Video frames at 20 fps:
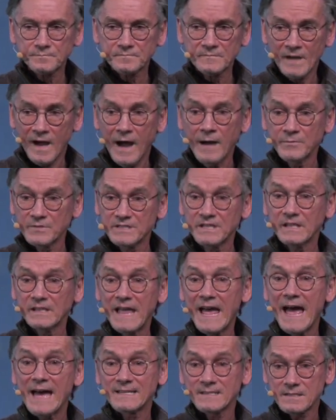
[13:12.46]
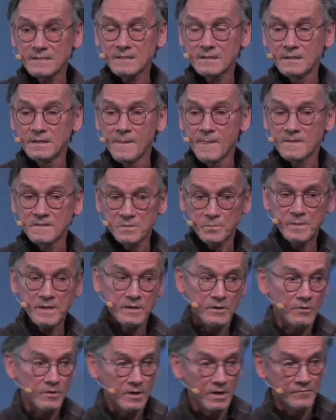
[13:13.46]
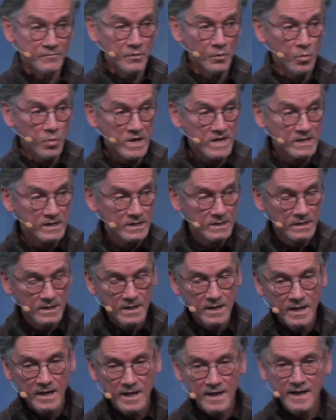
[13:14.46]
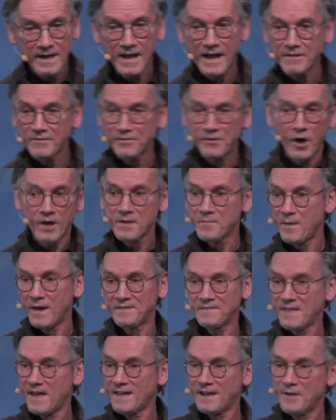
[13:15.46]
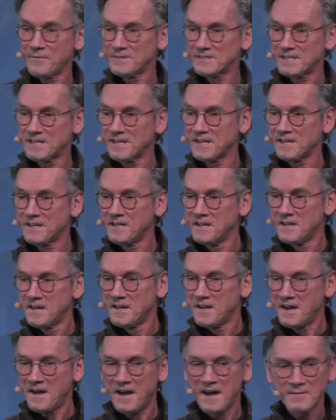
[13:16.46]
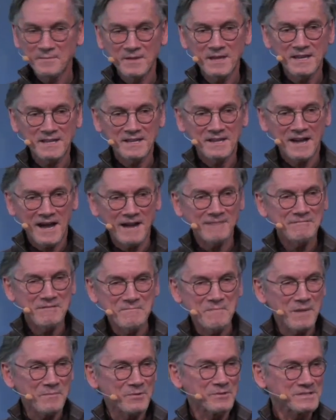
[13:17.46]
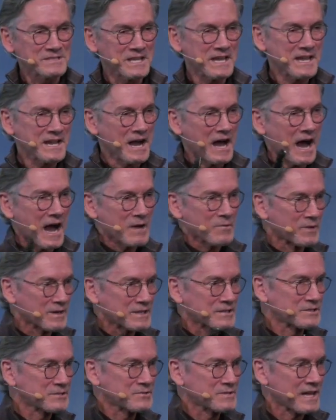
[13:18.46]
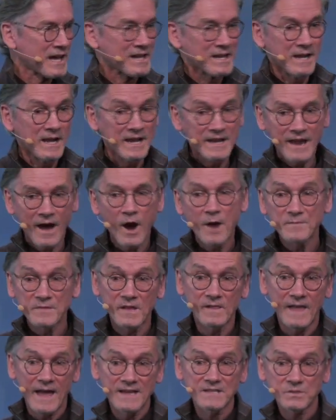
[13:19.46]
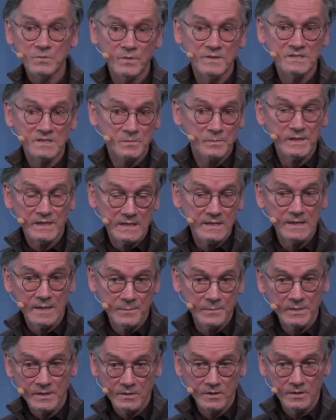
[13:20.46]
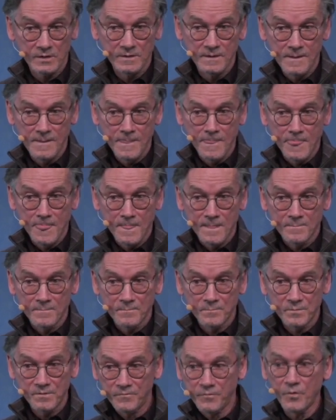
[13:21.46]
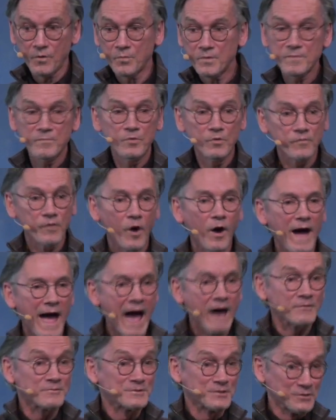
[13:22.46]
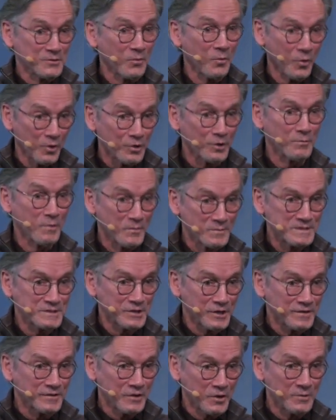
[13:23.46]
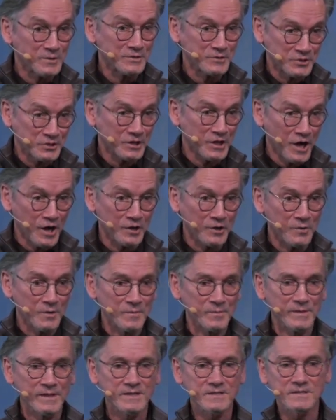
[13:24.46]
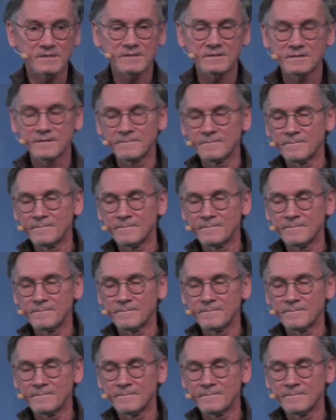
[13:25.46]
I was the last speaker of the week. And I thought about that. I was like, I remember saying, I want to do that. Now I'm the last one speaking up here before we move out into the world when we started going to Chicago and places.